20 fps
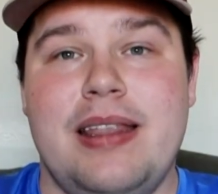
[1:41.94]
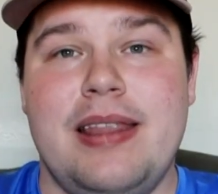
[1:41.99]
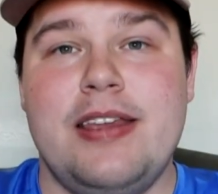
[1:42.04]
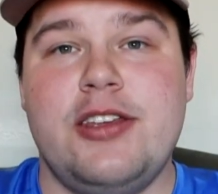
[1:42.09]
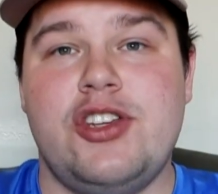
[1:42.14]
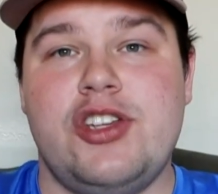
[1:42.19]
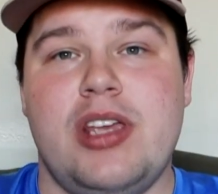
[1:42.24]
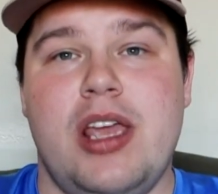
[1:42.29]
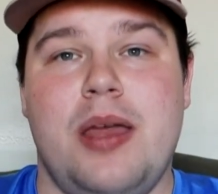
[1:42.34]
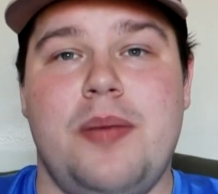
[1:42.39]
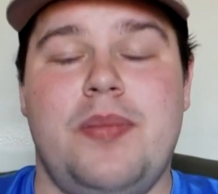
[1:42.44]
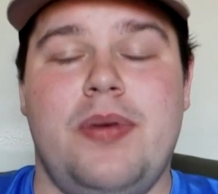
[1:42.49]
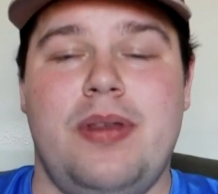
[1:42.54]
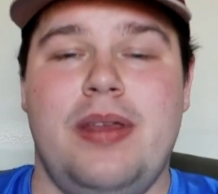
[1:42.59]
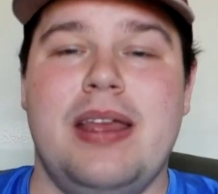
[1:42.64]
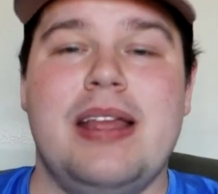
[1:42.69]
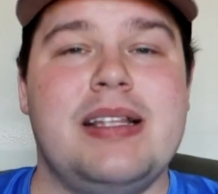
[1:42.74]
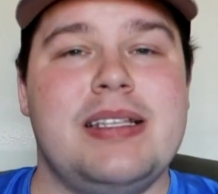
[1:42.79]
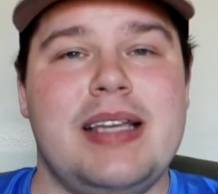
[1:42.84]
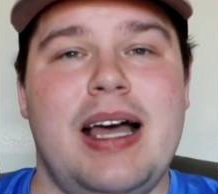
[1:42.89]
this shape
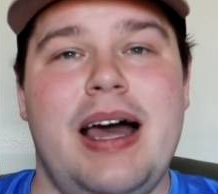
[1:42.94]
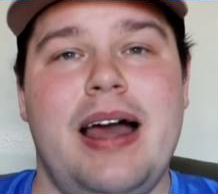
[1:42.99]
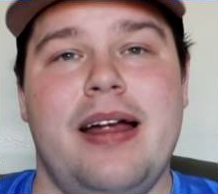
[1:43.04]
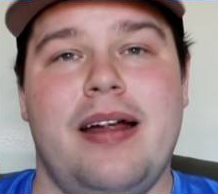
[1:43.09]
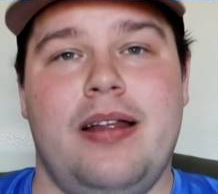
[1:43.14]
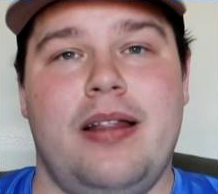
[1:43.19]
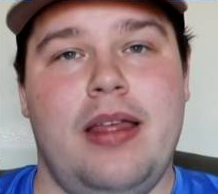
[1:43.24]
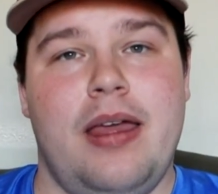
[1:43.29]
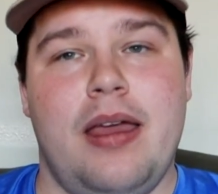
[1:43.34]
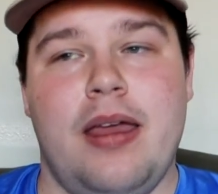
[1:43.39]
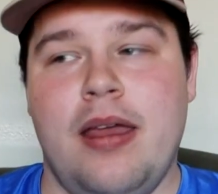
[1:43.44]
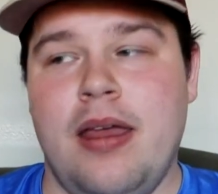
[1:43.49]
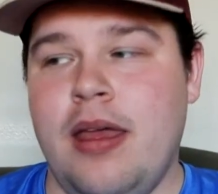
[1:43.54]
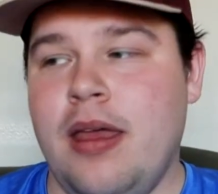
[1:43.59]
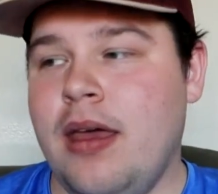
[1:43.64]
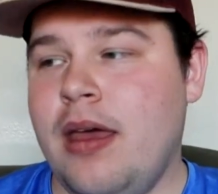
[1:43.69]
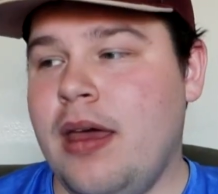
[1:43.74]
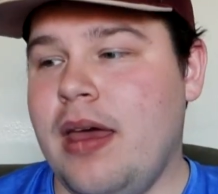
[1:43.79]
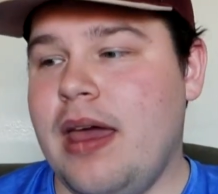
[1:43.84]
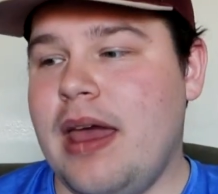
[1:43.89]
entirely.
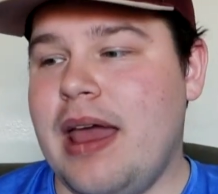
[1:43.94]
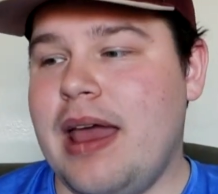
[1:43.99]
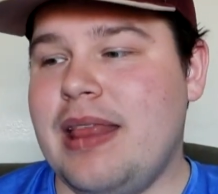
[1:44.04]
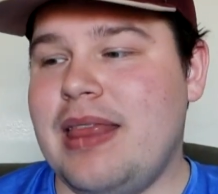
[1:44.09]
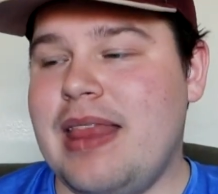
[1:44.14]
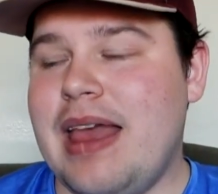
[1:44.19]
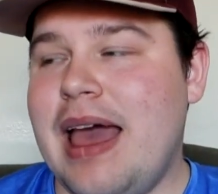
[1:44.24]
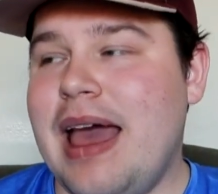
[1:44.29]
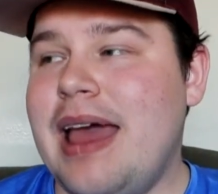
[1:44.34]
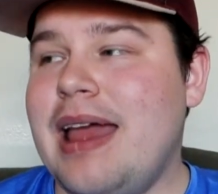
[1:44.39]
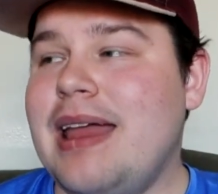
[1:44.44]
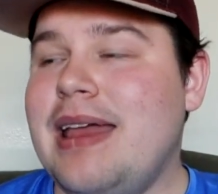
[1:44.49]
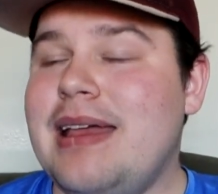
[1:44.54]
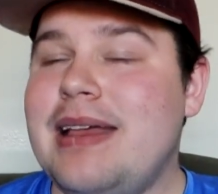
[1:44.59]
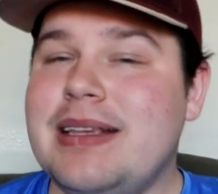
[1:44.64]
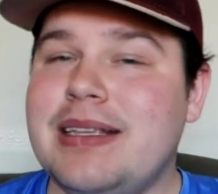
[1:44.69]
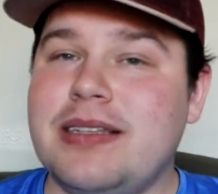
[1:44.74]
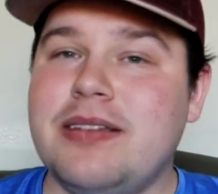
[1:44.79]
And that is,